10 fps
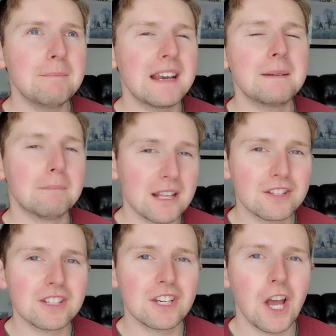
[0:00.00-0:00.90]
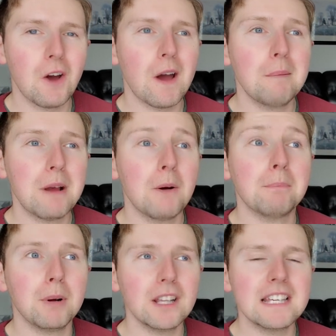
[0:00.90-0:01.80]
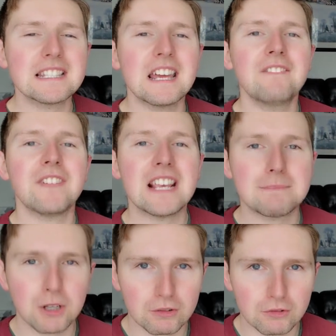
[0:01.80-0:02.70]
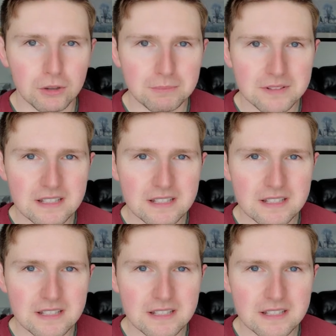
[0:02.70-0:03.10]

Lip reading: many months ago about bullies in Facebook groups.